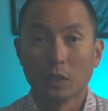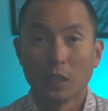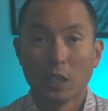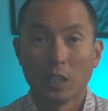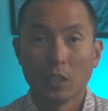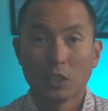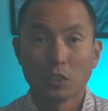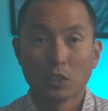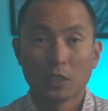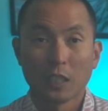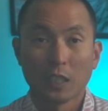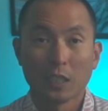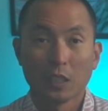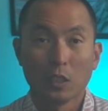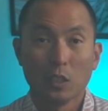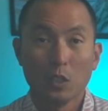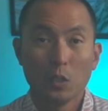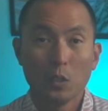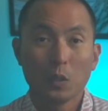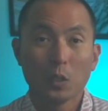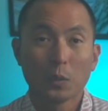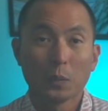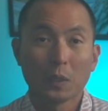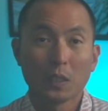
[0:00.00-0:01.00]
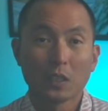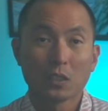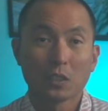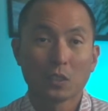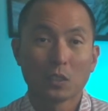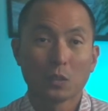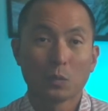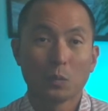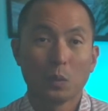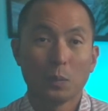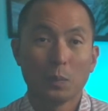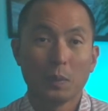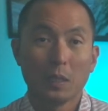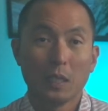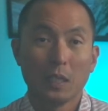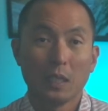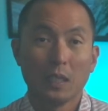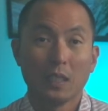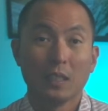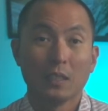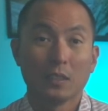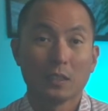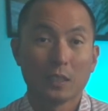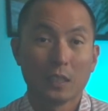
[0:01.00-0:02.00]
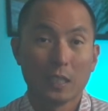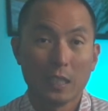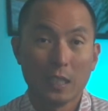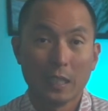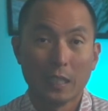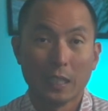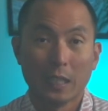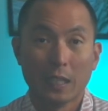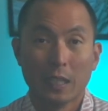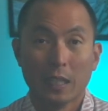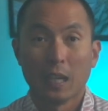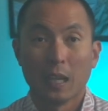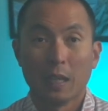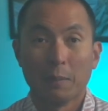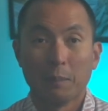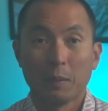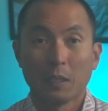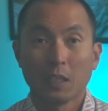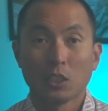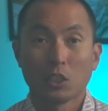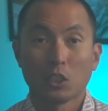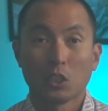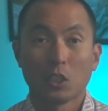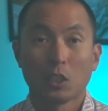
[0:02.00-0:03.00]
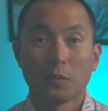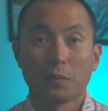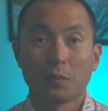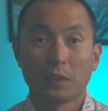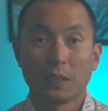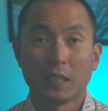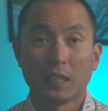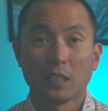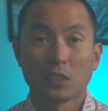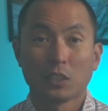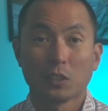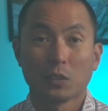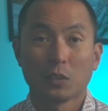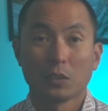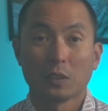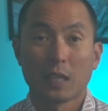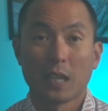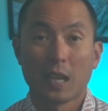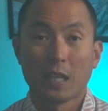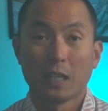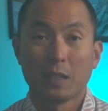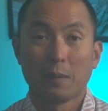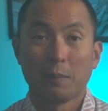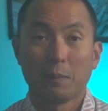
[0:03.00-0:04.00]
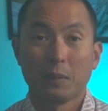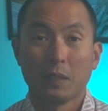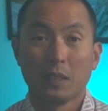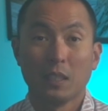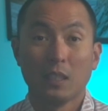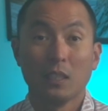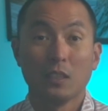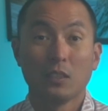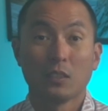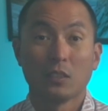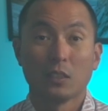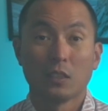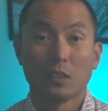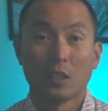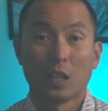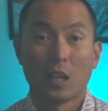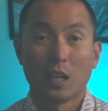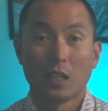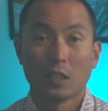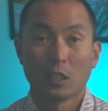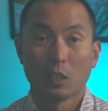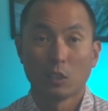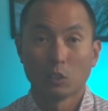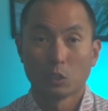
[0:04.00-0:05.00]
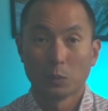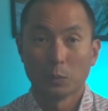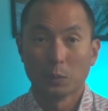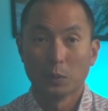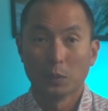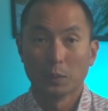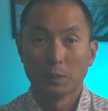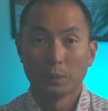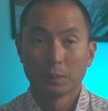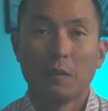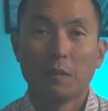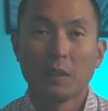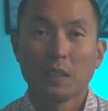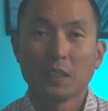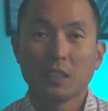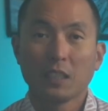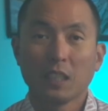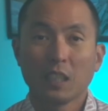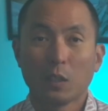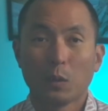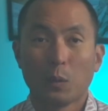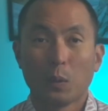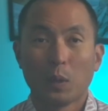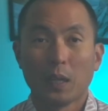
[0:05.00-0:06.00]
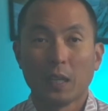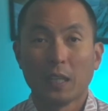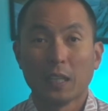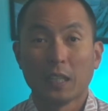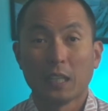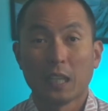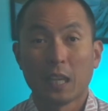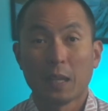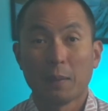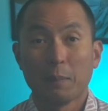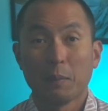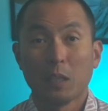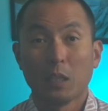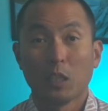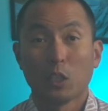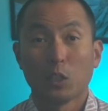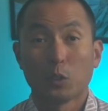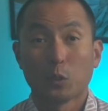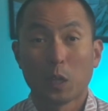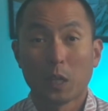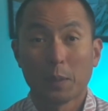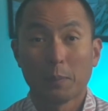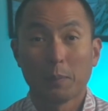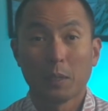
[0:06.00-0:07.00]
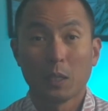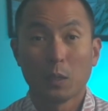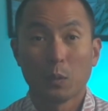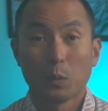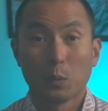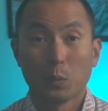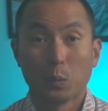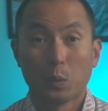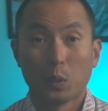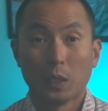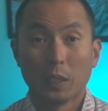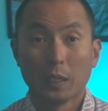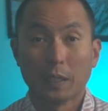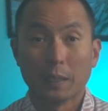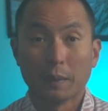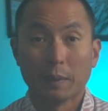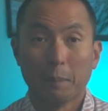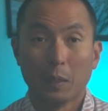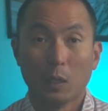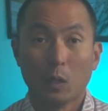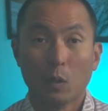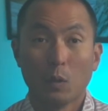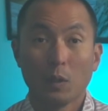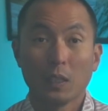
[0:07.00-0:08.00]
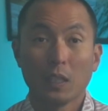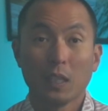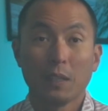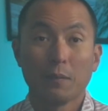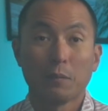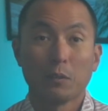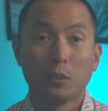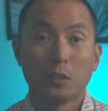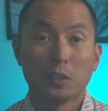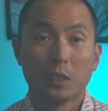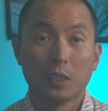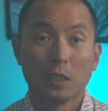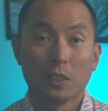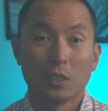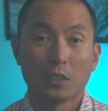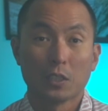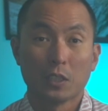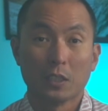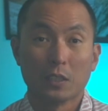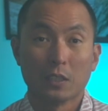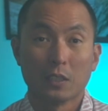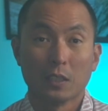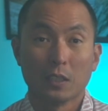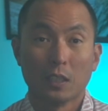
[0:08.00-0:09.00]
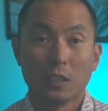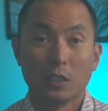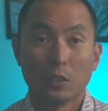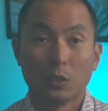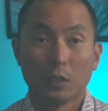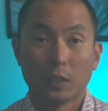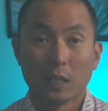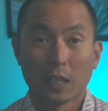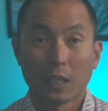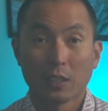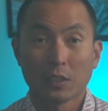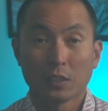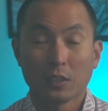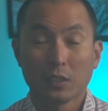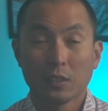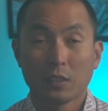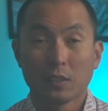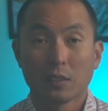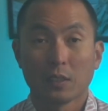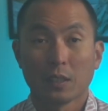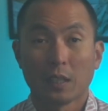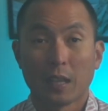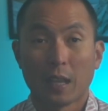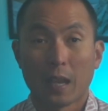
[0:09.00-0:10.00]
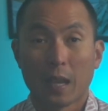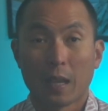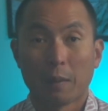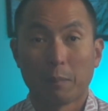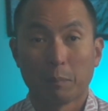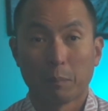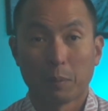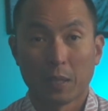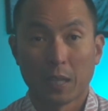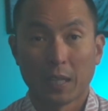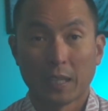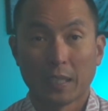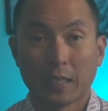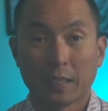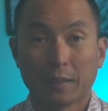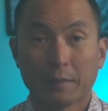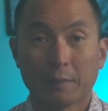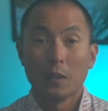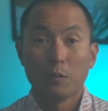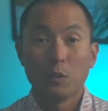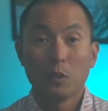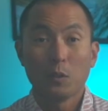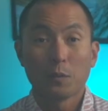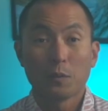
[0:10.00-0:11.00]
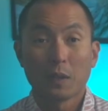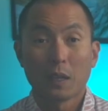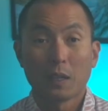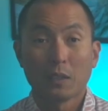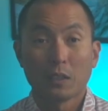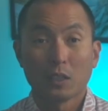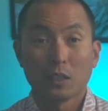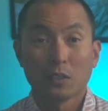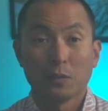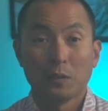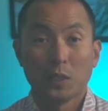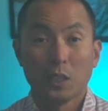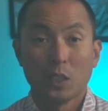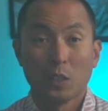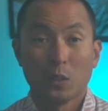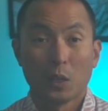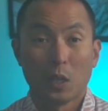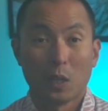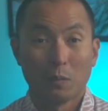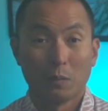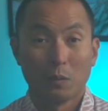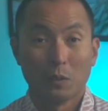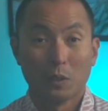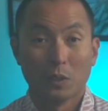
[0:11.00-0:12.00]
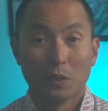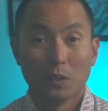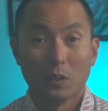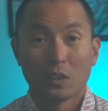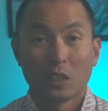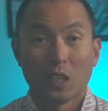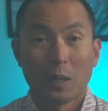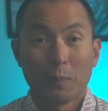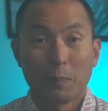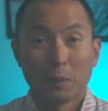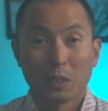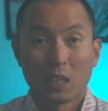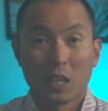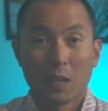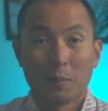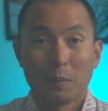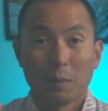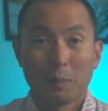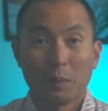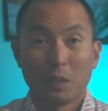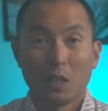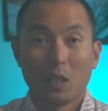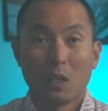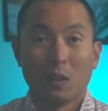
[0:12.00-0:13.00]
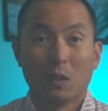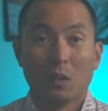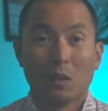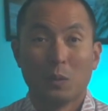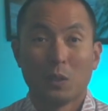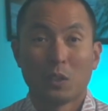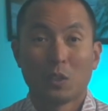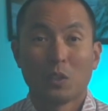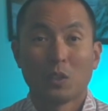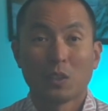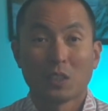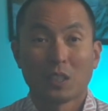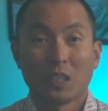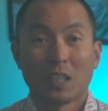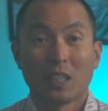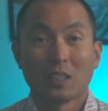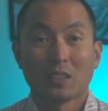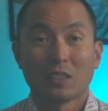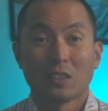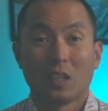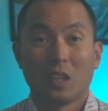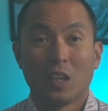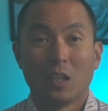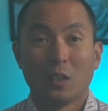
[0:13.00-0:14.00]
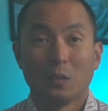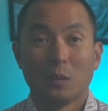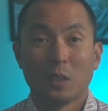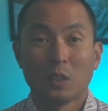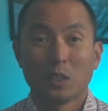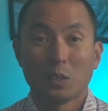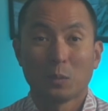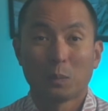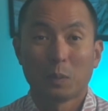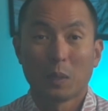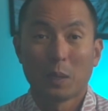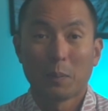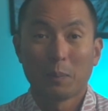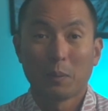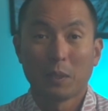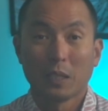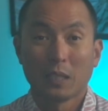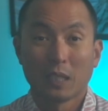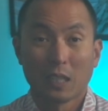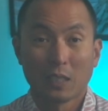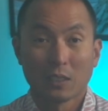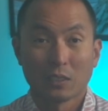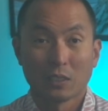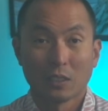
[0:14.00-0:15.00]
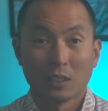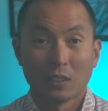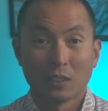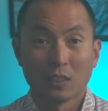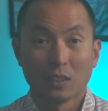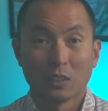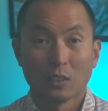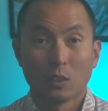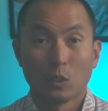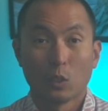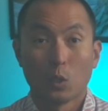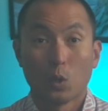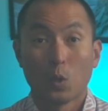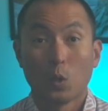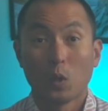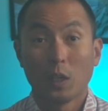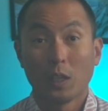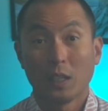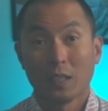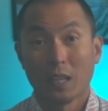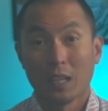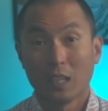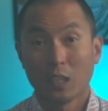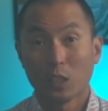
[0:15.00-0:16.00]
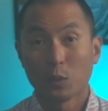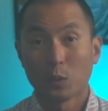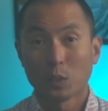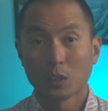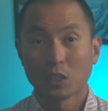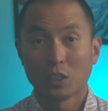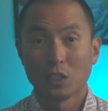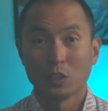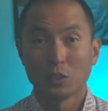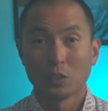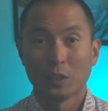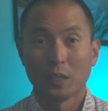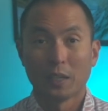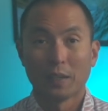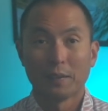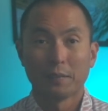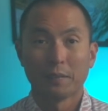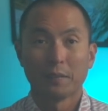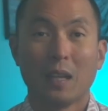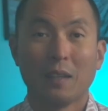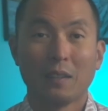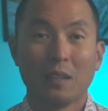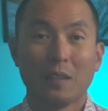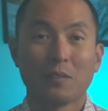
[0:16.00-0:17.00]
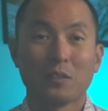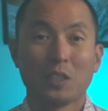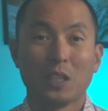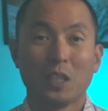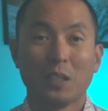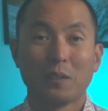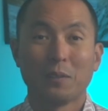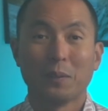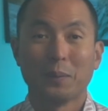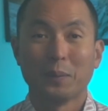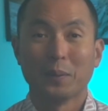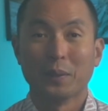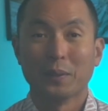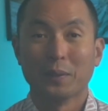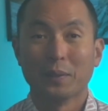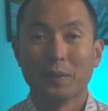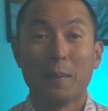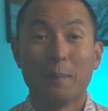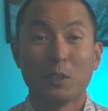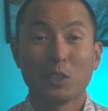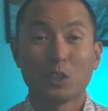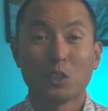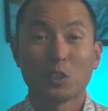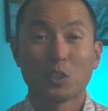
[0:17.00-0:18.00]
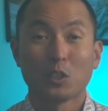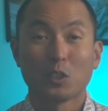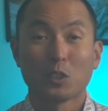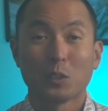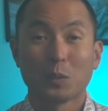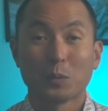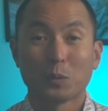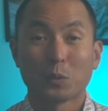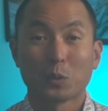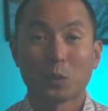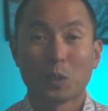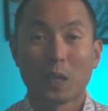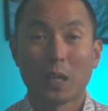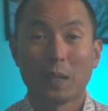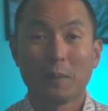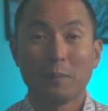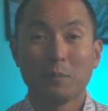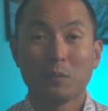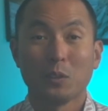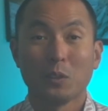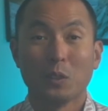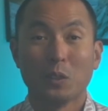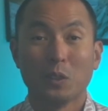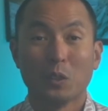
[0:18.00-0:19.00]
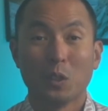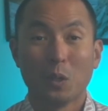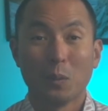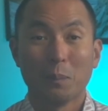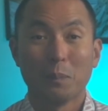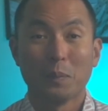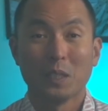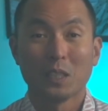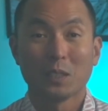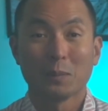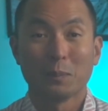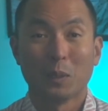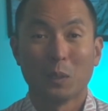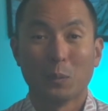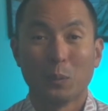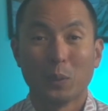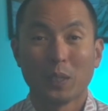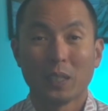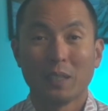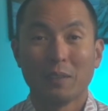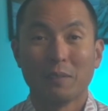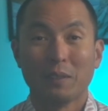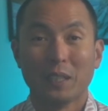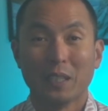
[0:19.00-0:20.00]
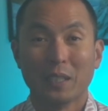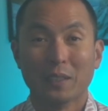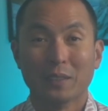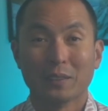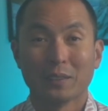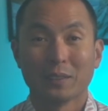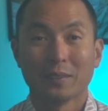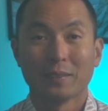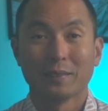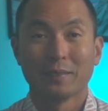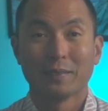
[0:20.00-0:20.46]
Understanding who your renters will be is key, and making sure the financials add up is non-negotiable. Investing in Hawaii can be incredibly rewarding, but only if you're diligent in your analysis and planning. If you found this video helpful, drop a comment below with your thoughts on rental property analysis or any questions you have. I'd love to hear from you, and make sure to subscribe so you don't miss my weekly videos.